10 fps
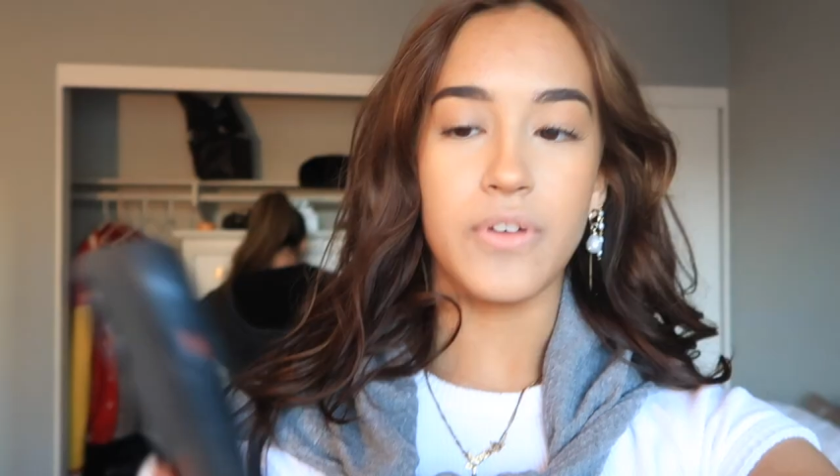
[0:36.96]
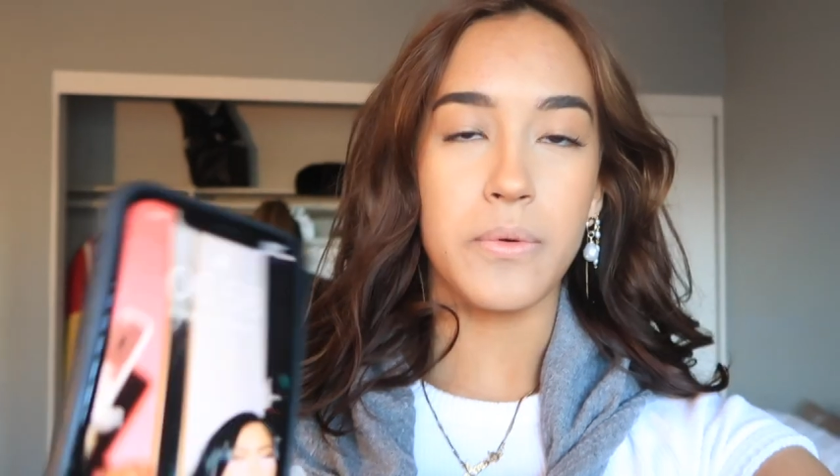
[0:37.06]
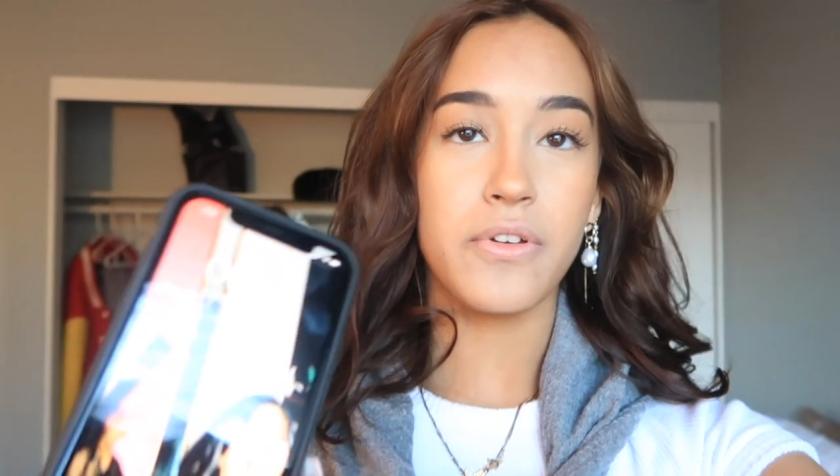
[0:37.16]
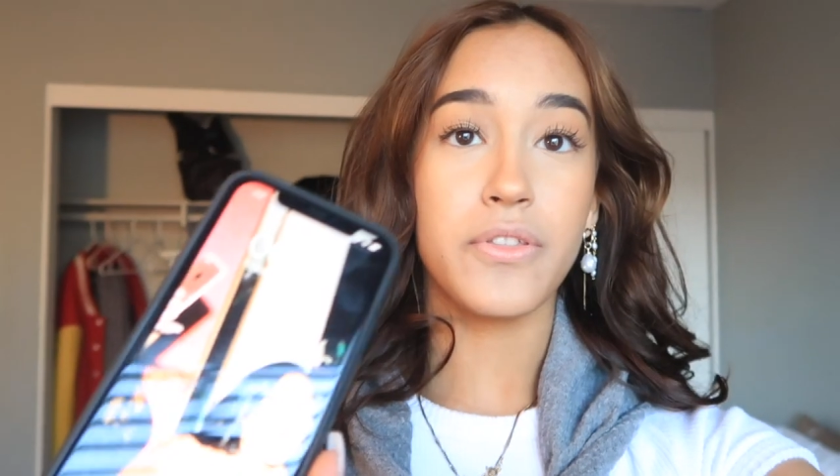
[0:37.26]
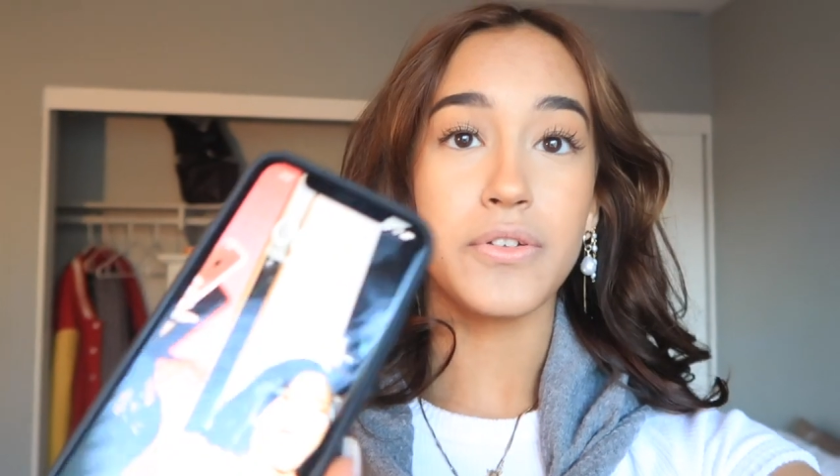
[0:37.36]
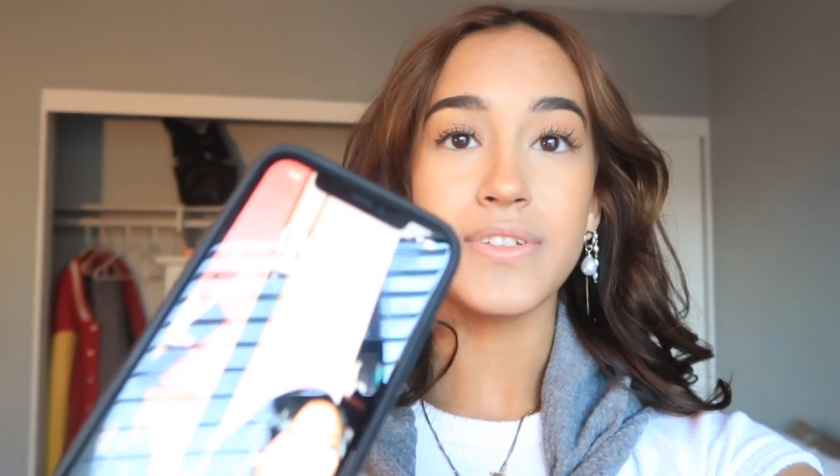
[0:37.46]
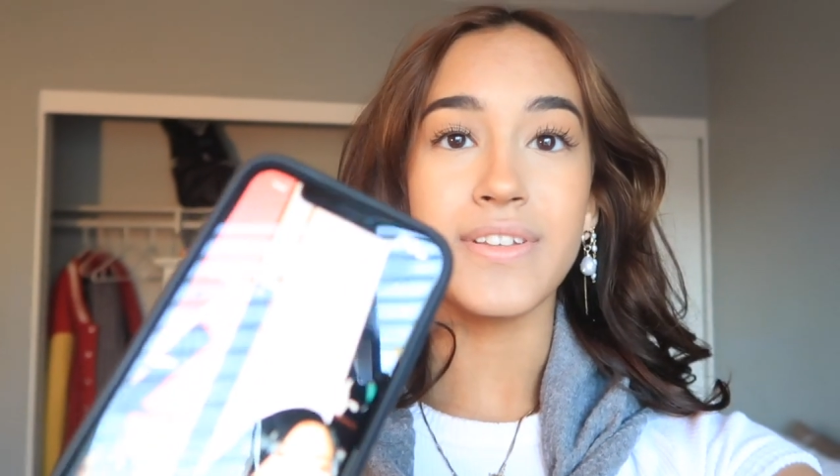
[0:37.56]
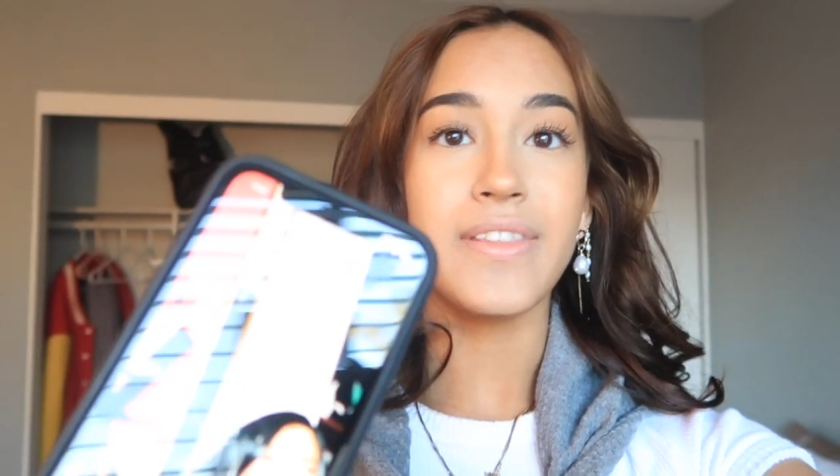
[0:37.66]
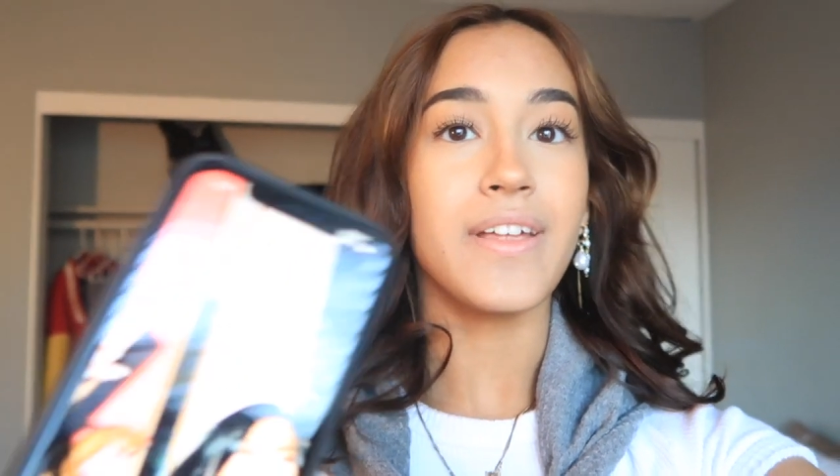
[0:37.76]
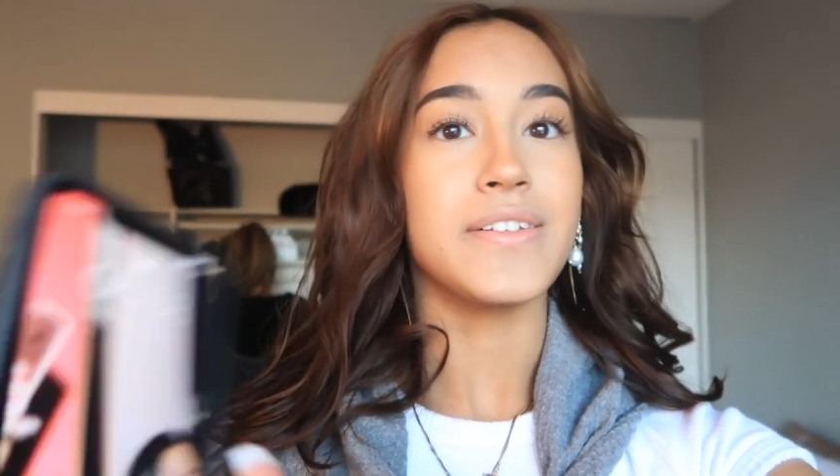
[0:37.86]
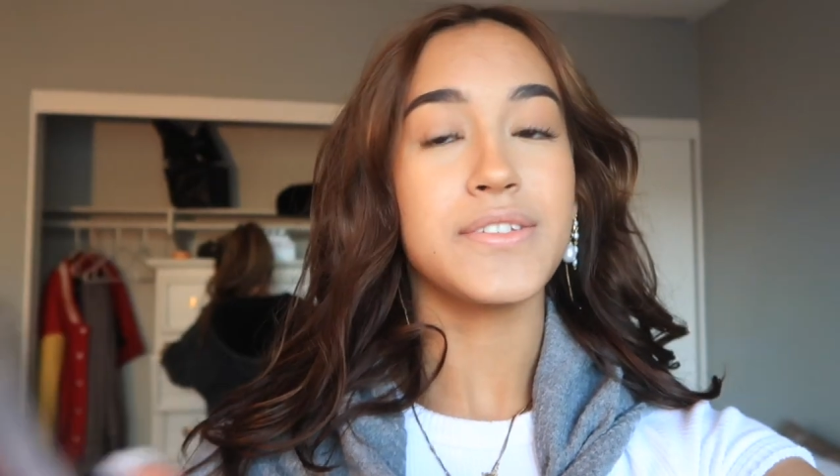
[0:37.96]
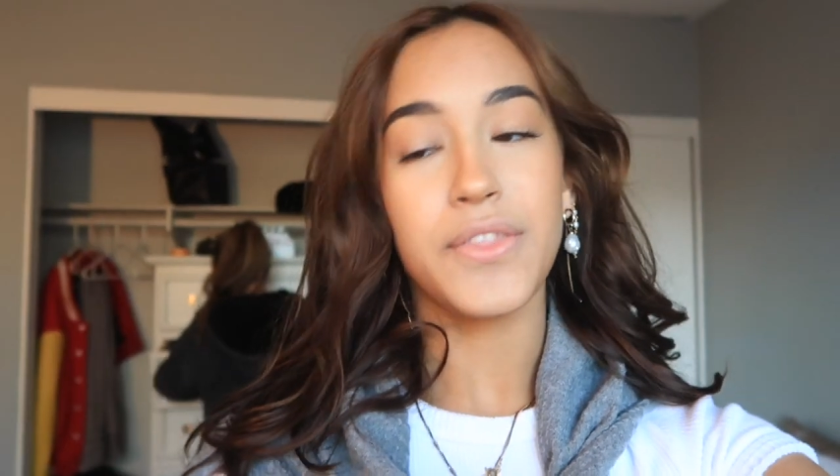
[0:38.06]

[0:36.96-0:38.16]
February 13th and it's